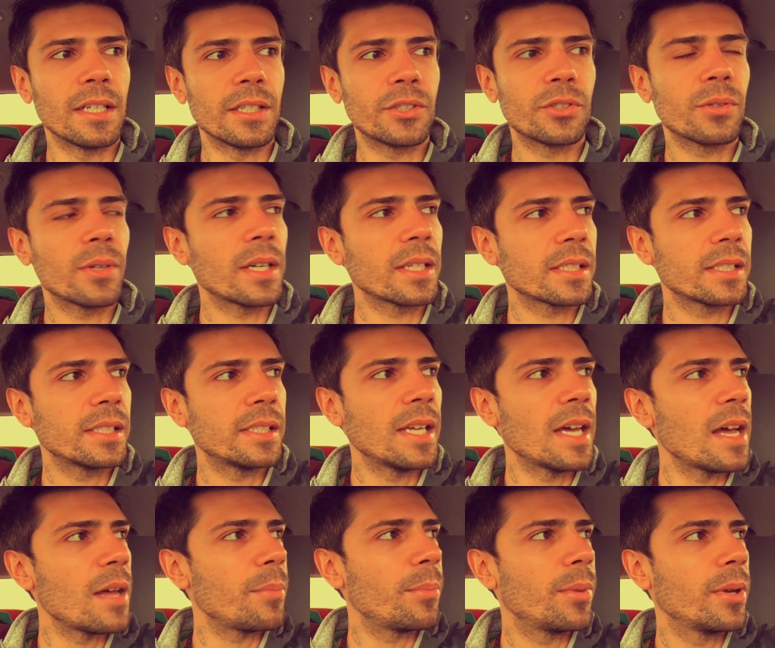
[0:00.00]
on a truck
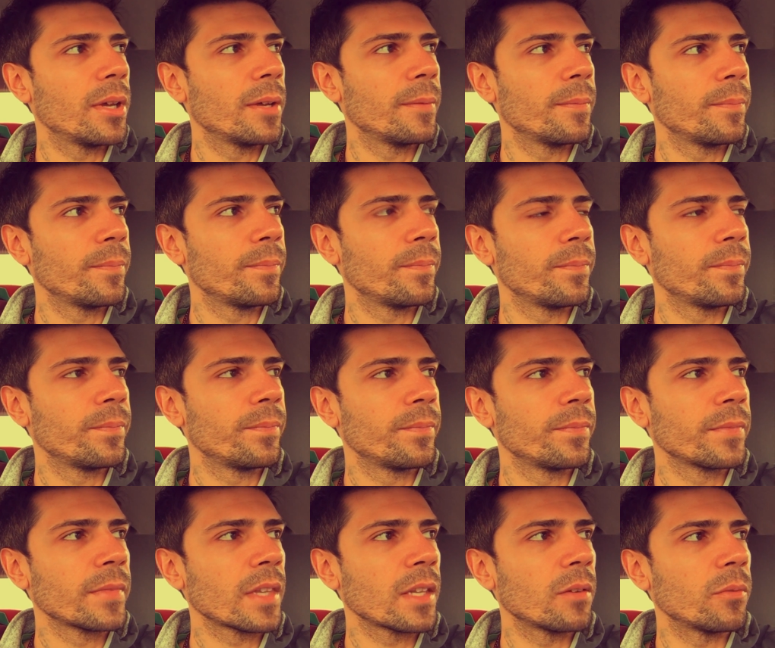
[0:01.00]
stop
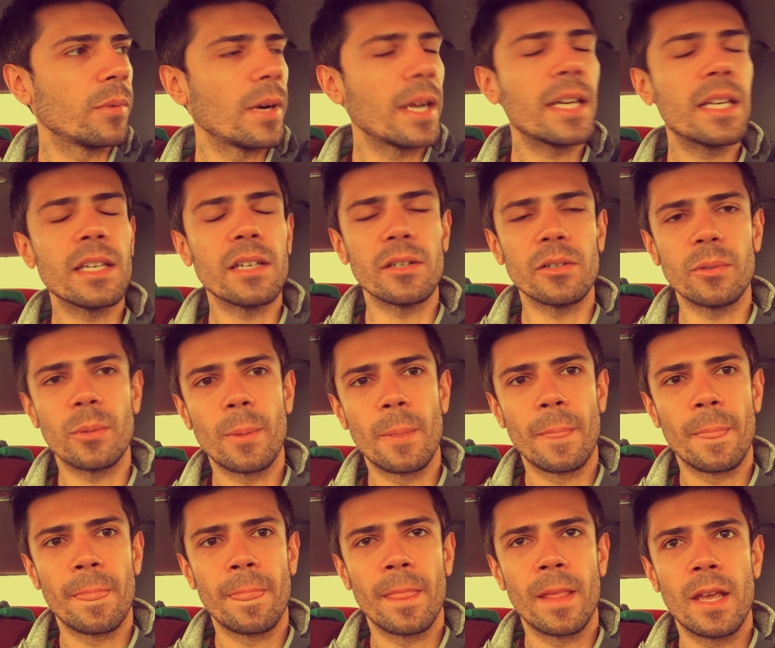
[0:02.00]
radio.
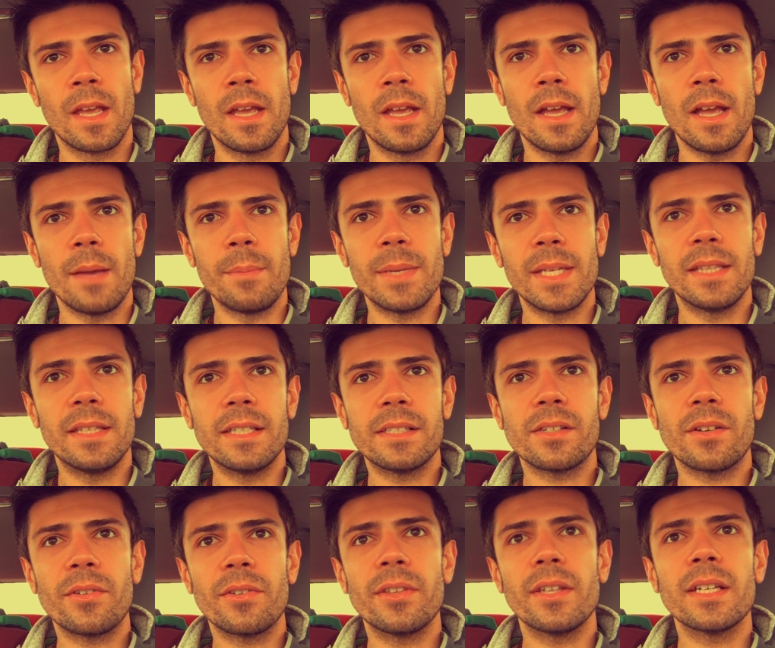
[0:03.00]
I mean, these
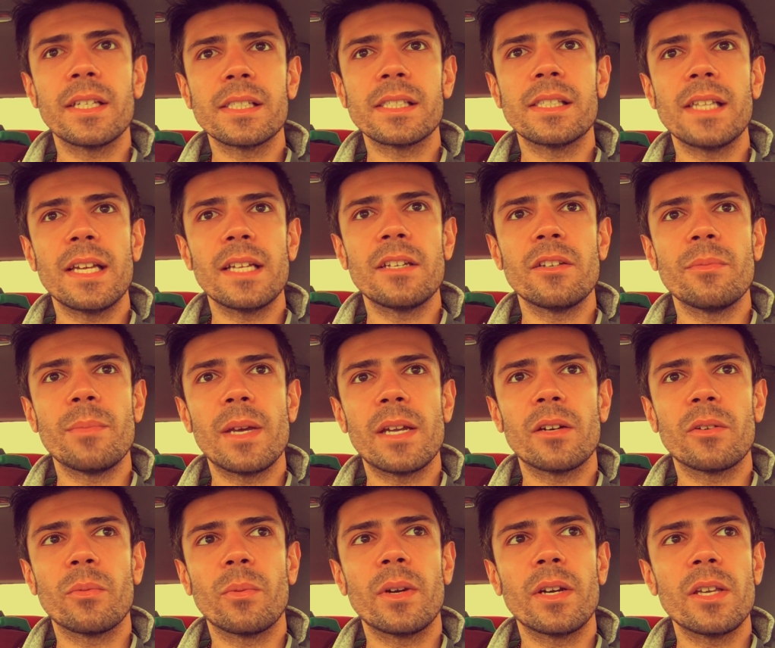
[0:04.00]
are things that no
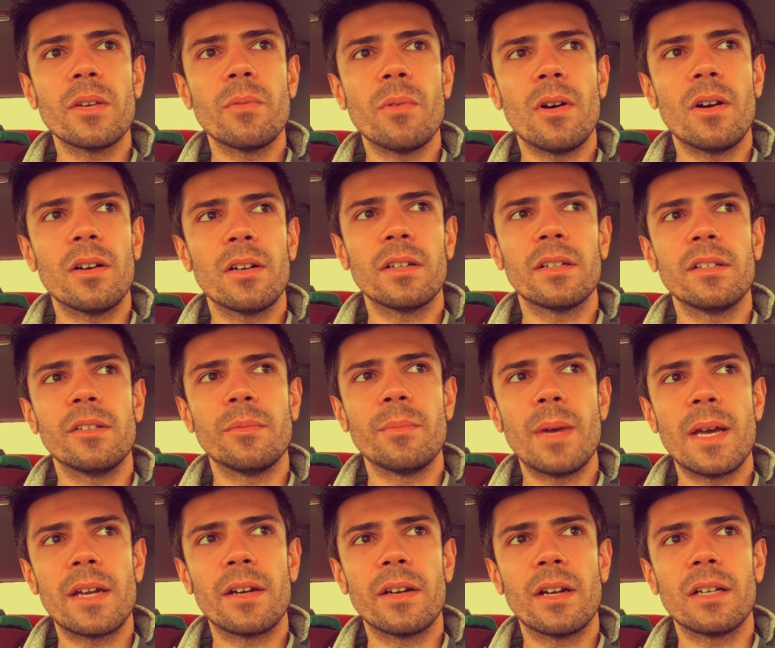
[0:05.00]
matter where you are and no
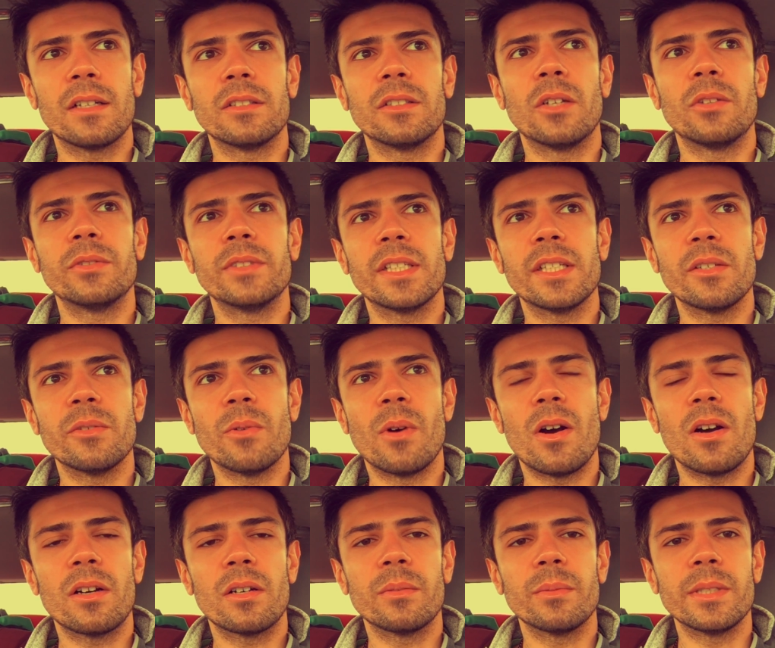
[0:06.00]
matter how lonely you
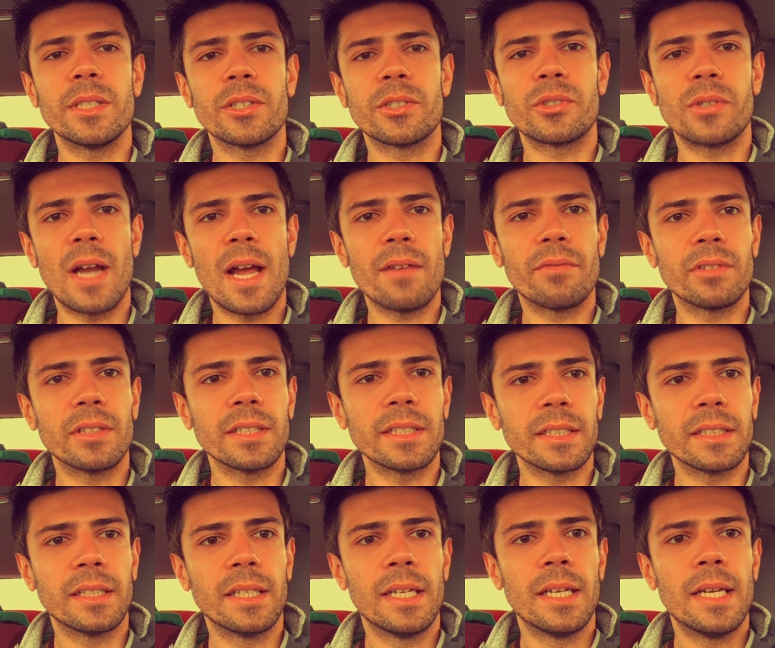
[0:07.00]
are when you're
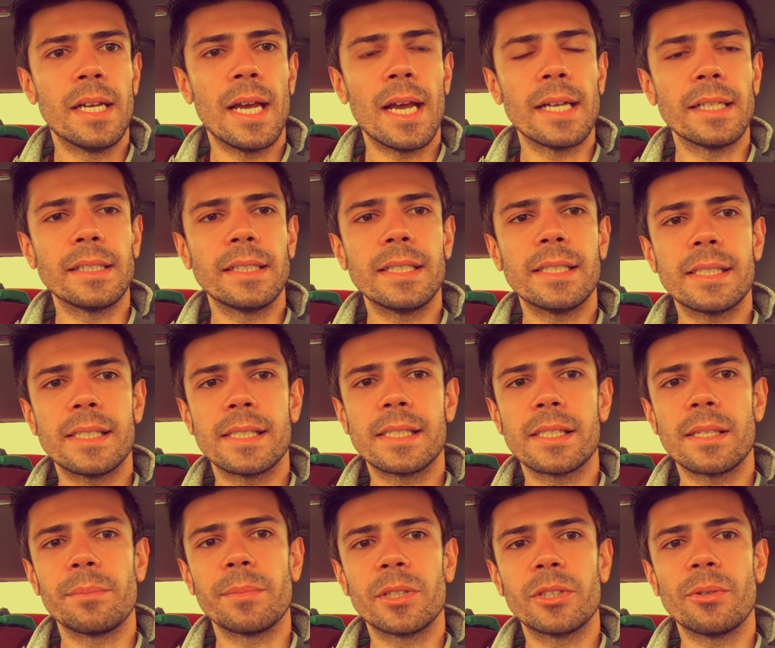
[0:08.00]
traveling, at least
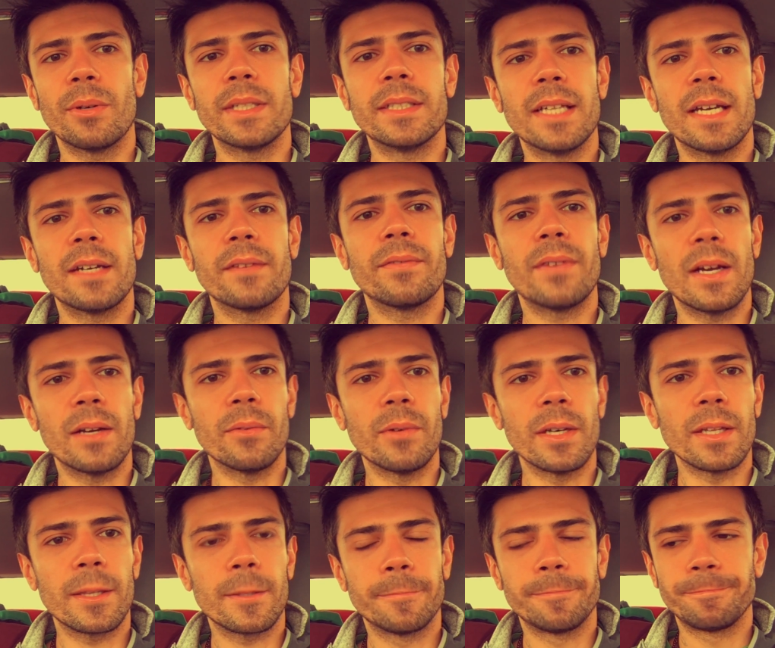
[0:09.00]
something to identify
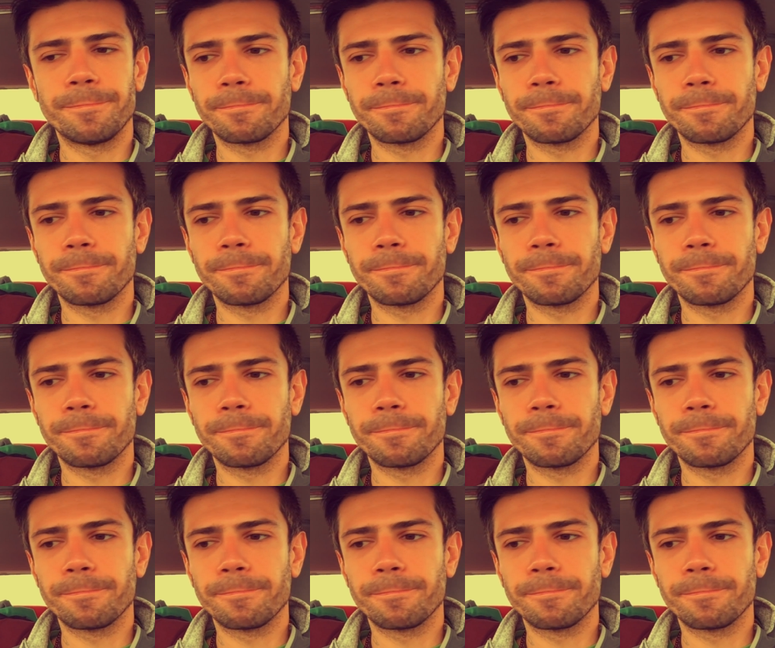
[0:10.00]
with.